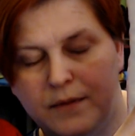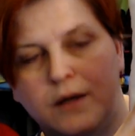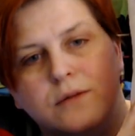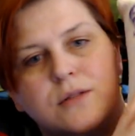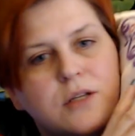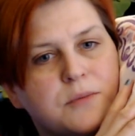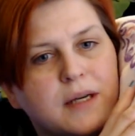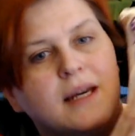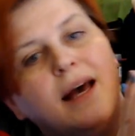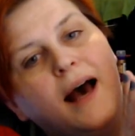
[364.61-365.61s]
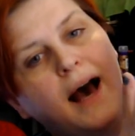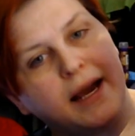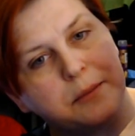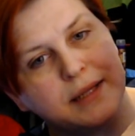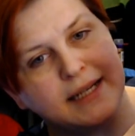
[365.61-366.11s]
excuse me, I
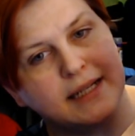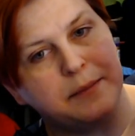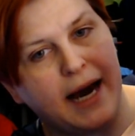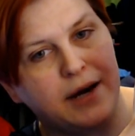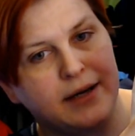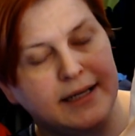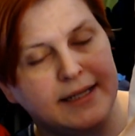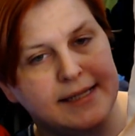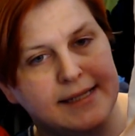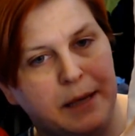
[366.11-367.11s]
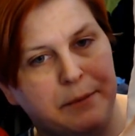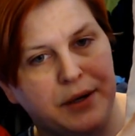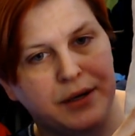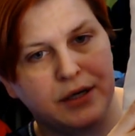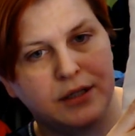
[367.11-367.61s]
completed the pattern in December,